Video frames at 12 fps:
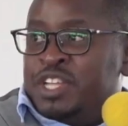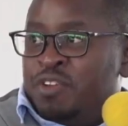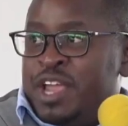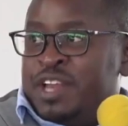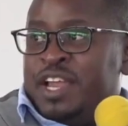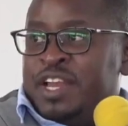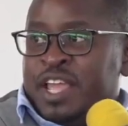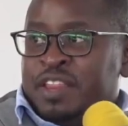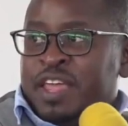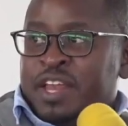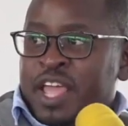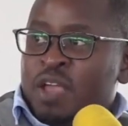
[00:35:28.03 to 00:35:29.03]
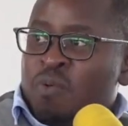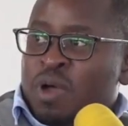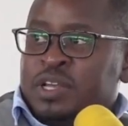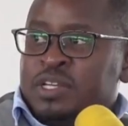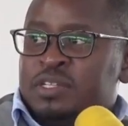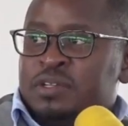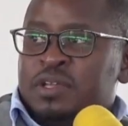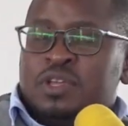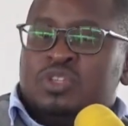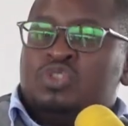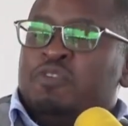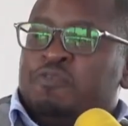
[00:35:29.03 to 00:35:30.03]
rate that they want.
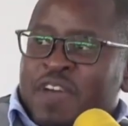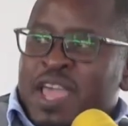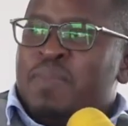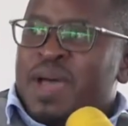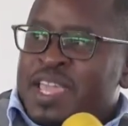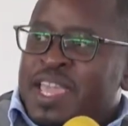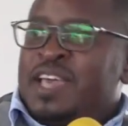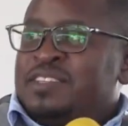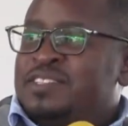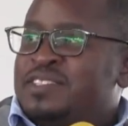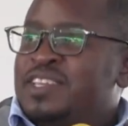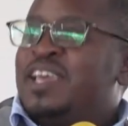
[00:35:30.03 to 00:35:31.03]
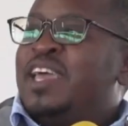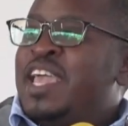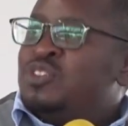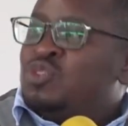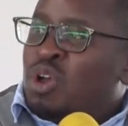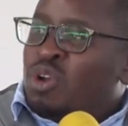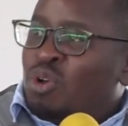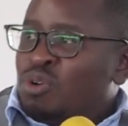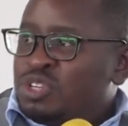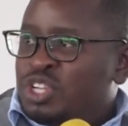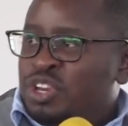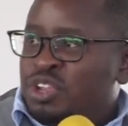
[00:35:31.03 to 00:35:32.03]
So fiber, yes, is going to
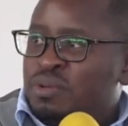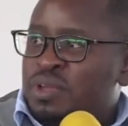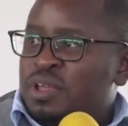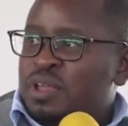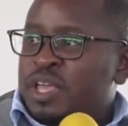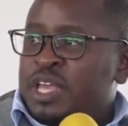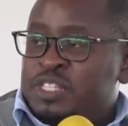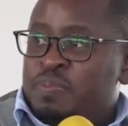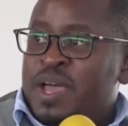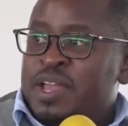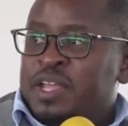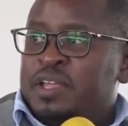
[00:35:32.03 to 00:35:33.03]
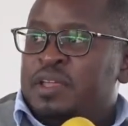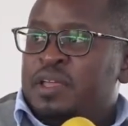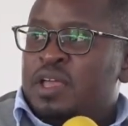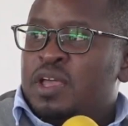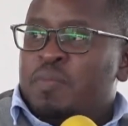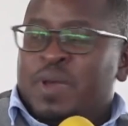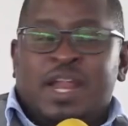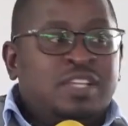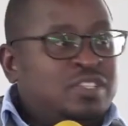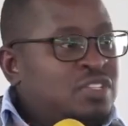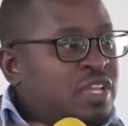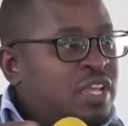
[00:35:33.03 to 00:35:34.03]
continue expanding. But
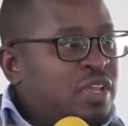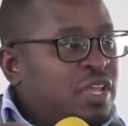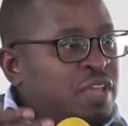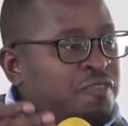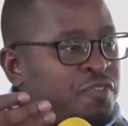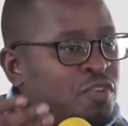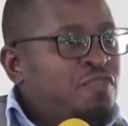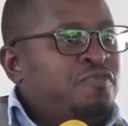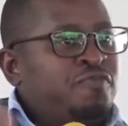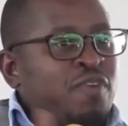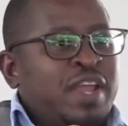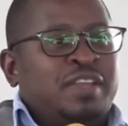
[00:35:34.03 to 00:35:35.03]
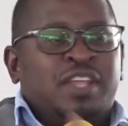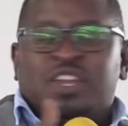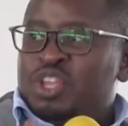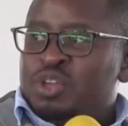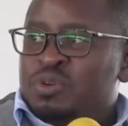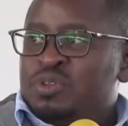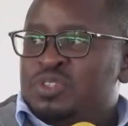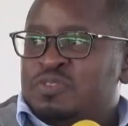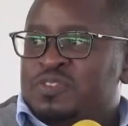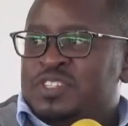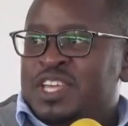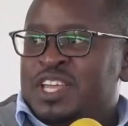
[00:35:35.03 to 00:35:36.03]
as if you've read the news, you've
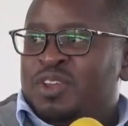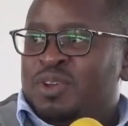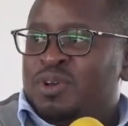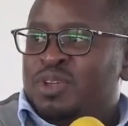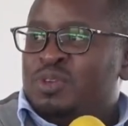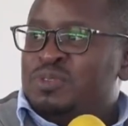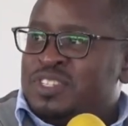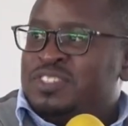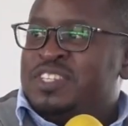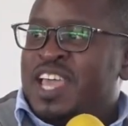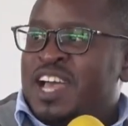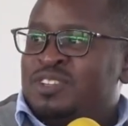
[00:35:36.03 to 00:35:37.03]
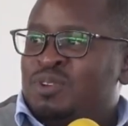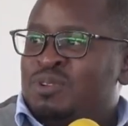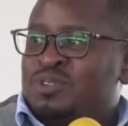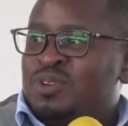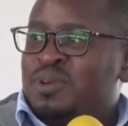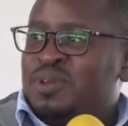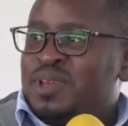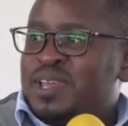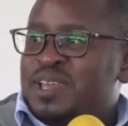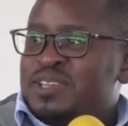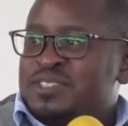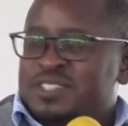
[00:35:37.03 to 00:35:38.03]
seen, you know, UCC has also
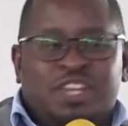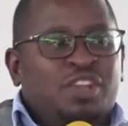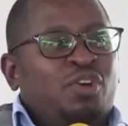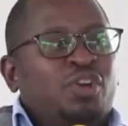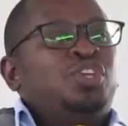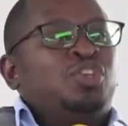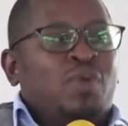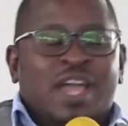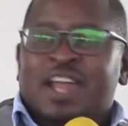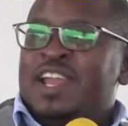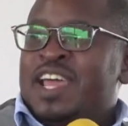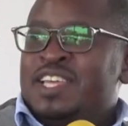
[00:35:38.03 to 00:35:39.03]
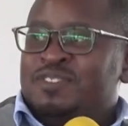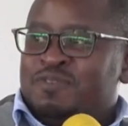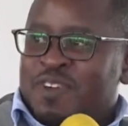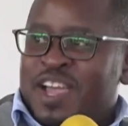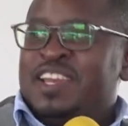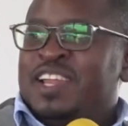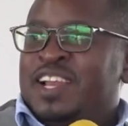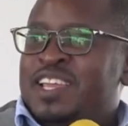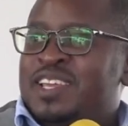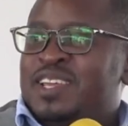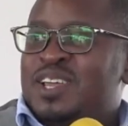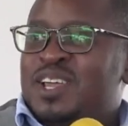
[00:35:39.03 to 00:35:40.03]
said, you know, Uganda is finally
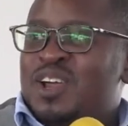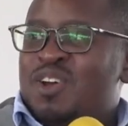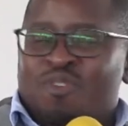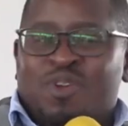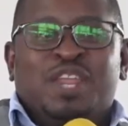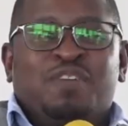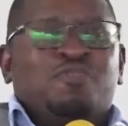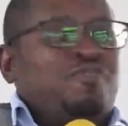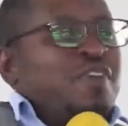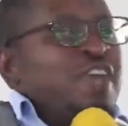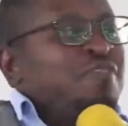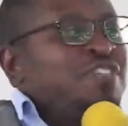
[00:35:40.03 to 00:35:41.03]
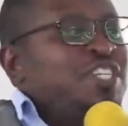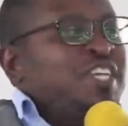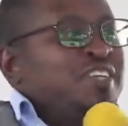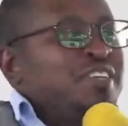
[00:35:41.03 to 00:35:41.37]
ready for 5G.